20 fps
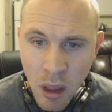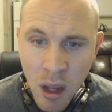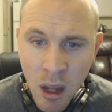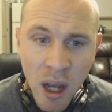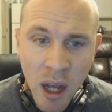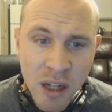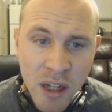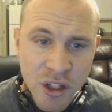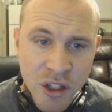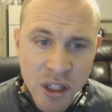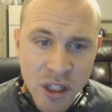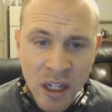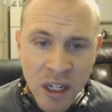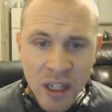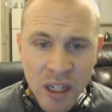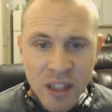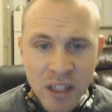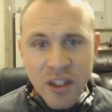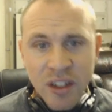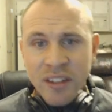She
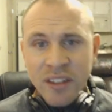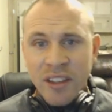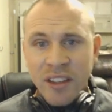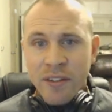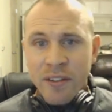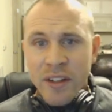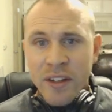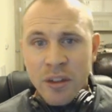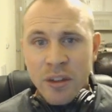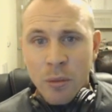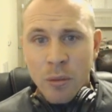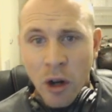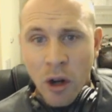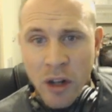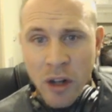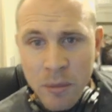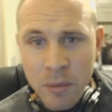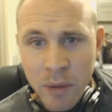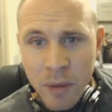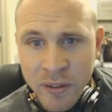does give you some
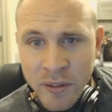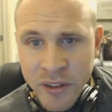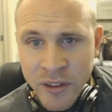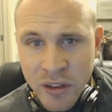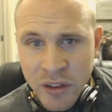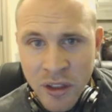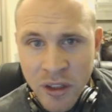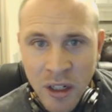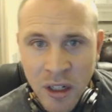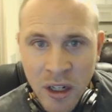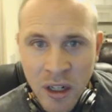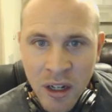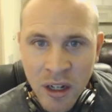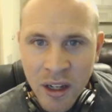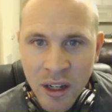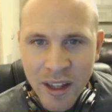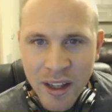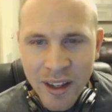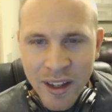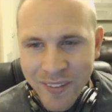guardian buffs.
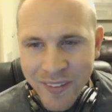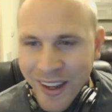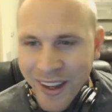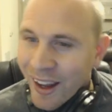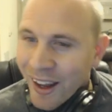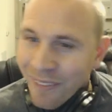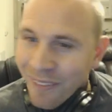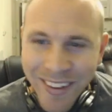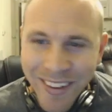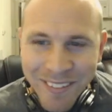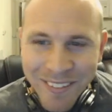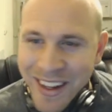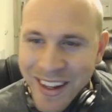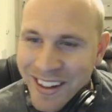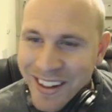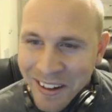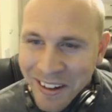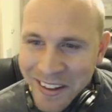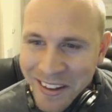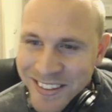Man, I want to
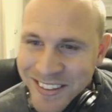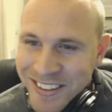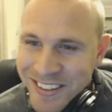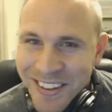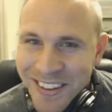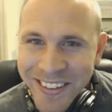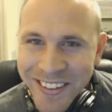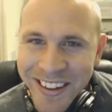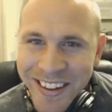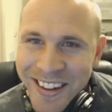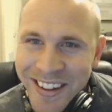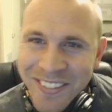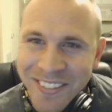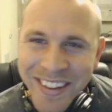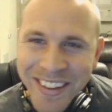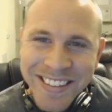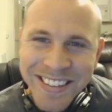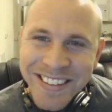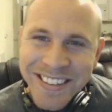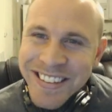make guardians so good,
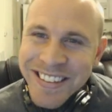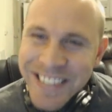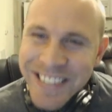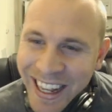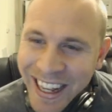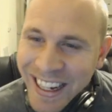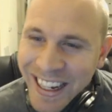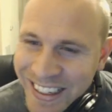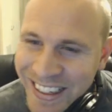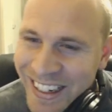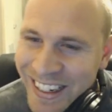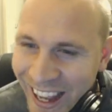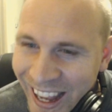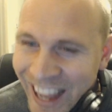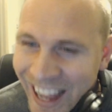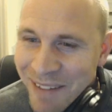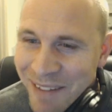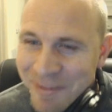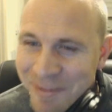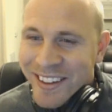but it's just not gonna
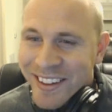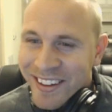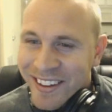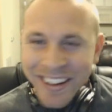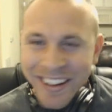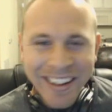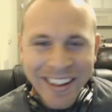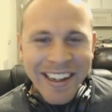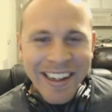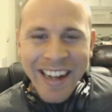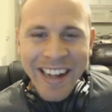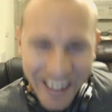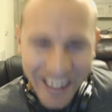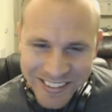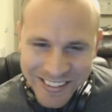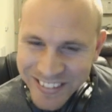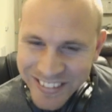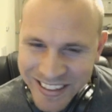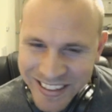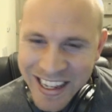happen. I
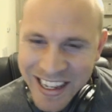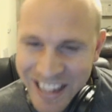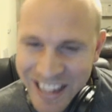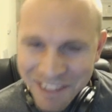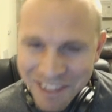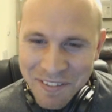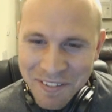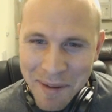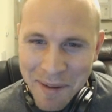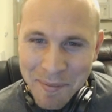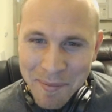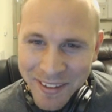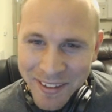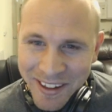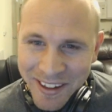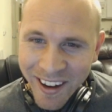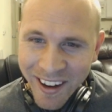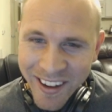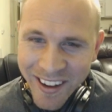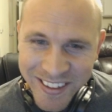just need to give up on the
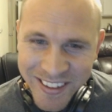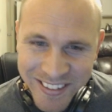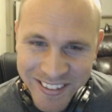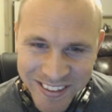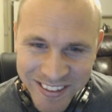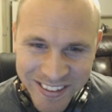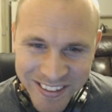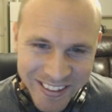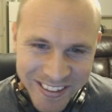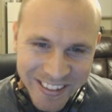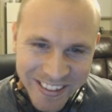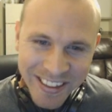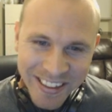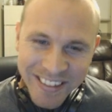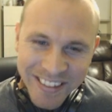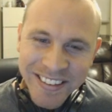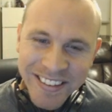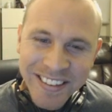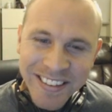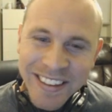guardians.
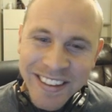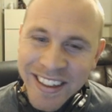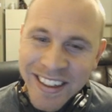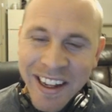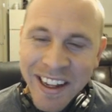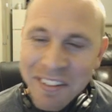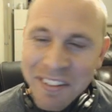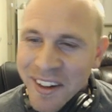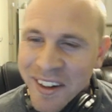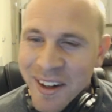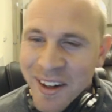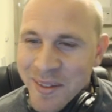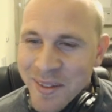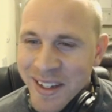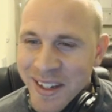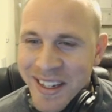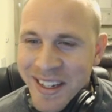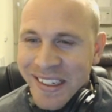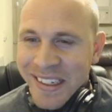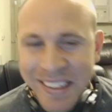They're never gonna be
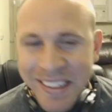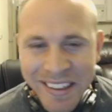good.